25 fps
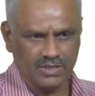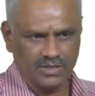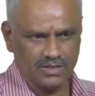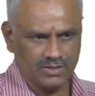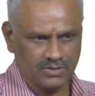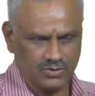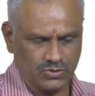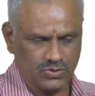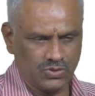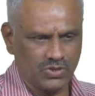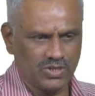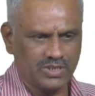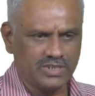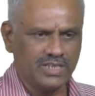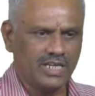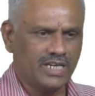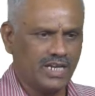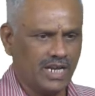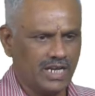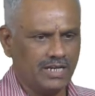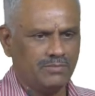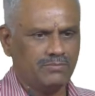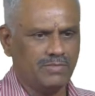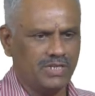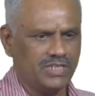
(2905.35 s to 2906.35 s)
showing that, I
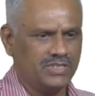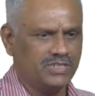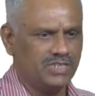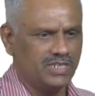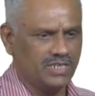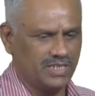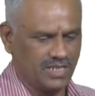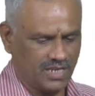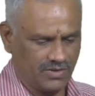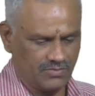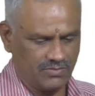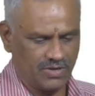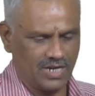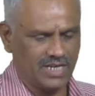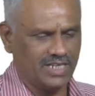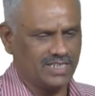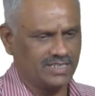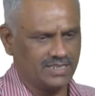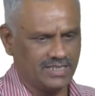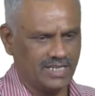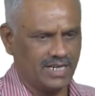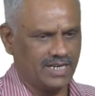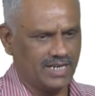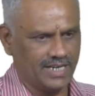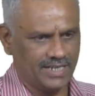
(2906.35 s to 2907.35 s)
will mention that what is
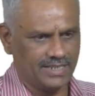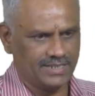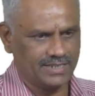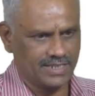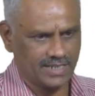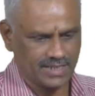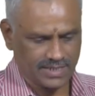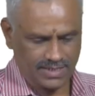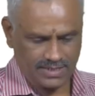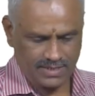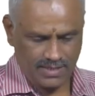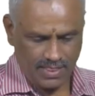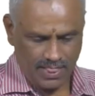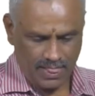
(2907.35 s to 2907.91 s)
that exactly.